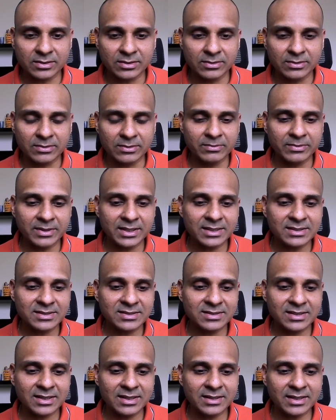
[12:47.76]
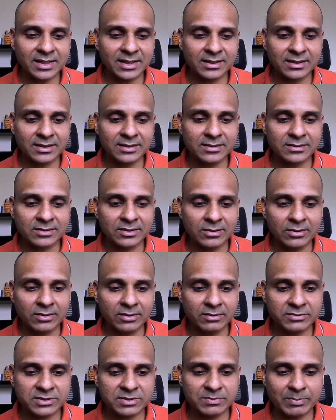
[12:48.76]
So we can see that there are a
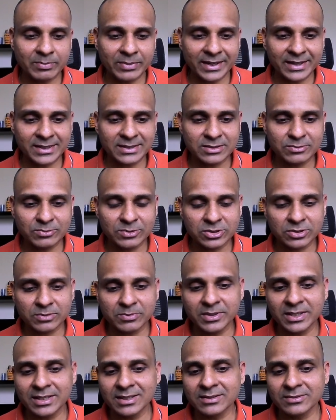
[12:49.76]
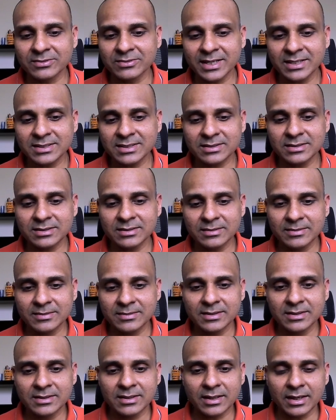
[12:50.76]
lot of spikes which are being
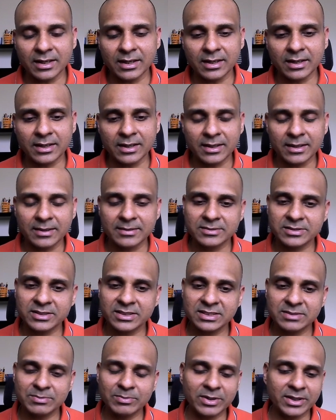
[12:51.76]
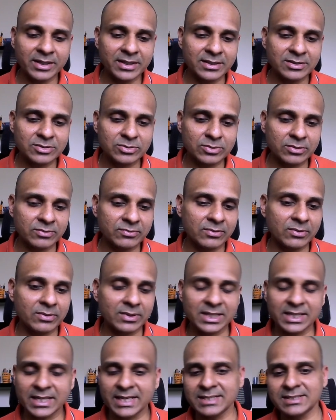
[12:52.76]
created uh, just by sort
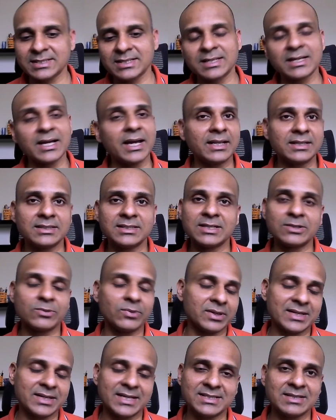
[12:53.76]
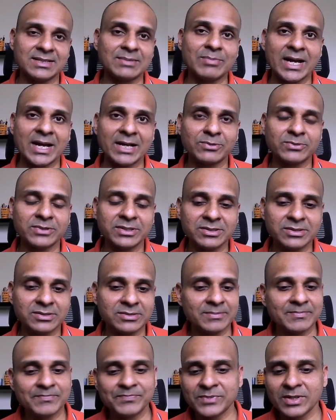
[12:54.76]
of quantizing and dequantizing
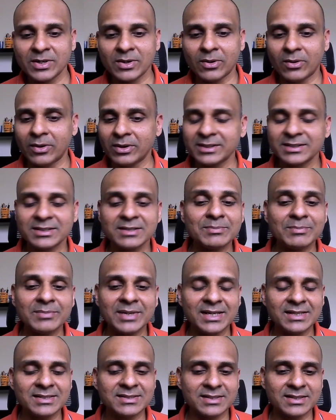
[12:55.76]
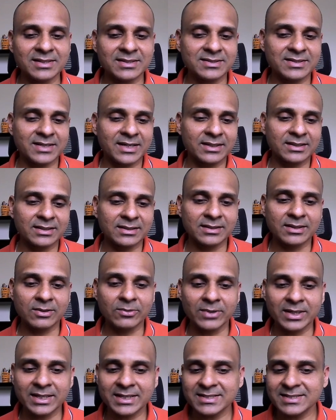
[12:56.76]
backwards. All that it means is that
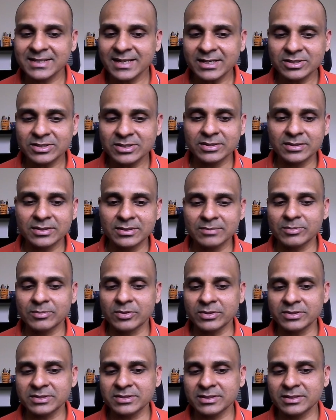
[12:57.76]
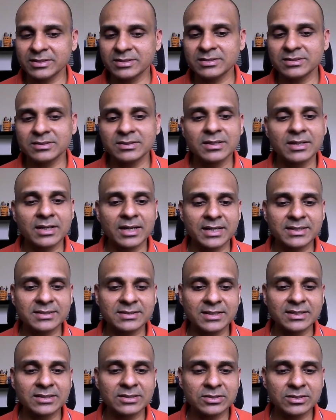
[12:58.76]
the quantization process
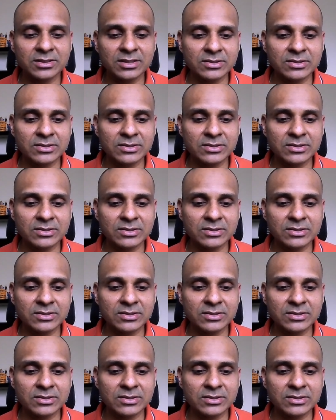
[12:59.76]
has